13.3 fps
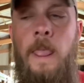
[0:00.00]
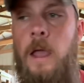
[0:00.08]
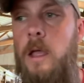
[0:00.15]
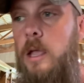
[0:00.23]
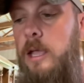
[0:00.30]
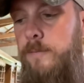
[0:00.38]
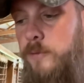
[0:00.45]

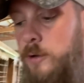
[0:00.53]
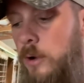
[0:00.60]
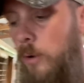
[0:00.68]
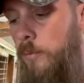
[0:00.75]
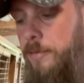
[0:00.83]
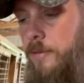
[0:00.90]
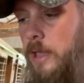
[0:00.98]
If
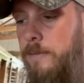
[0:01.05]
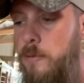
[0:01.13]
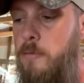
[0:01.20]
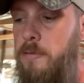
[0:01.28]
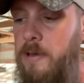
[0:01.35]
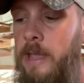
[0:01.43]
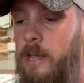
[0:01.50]
you
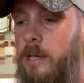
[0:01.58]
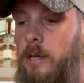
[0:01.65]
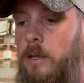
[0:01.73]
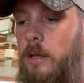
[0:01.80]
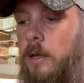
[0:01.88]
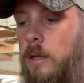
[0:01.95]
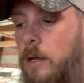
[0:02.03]
think
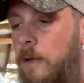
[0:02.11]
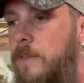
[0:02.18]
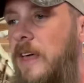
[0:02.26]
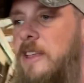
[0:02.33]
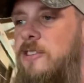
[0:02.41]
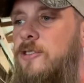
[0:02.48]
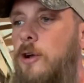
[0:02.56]
that
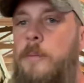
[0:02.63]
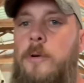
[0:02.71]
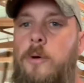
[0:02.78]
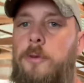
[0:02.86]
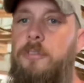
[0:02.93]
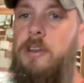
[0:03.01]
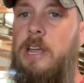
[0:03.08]
these
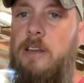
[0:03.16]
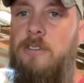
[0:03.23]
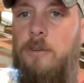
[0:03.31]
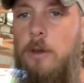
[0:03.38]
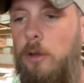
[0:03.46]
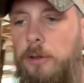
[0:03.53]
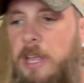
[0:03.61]
criminals
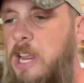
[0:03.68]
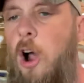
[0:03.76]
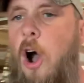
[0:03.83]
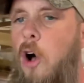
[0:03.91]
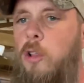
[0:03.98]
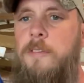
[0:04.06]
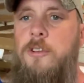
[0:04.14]
need
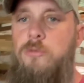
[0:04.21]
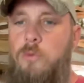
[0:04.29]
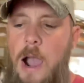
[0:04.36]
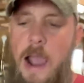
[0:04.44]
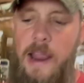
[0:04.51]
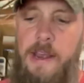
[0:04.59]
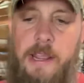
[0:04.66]
all of this
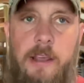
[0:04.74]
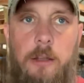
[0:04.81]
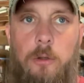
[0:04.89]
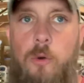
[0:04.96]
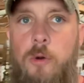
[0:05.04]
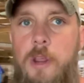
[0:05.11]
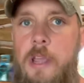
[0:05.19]
rioting and
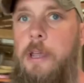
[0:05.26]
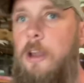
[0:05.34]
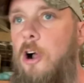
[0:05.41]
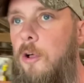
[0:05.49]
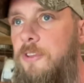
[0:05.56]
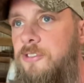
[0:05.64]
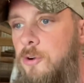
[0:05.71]
looting and all
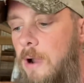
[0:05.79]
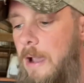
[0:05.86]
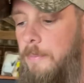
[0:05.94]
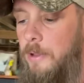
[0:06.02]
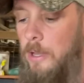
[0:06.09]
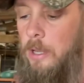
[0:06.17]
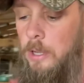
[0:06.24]
this
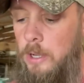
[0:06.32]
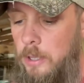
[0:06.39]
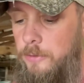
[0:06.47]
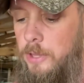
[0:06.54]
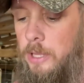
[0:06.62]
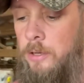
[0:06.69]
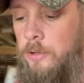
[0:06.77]
crap,
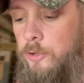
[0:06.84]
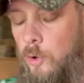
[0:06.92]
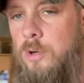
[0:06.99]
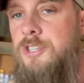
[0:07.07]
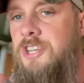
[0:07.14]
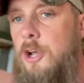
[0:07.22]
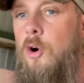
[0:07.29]
then you're
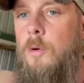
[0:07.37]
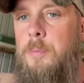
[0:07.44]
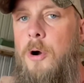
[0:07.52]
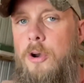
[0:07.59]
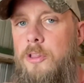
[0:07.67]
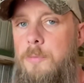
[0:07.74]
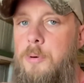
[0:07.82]
still
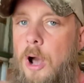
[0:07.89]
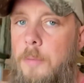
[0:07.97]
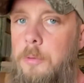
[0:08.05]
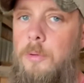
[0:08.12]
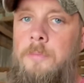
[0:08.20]
part of the problem.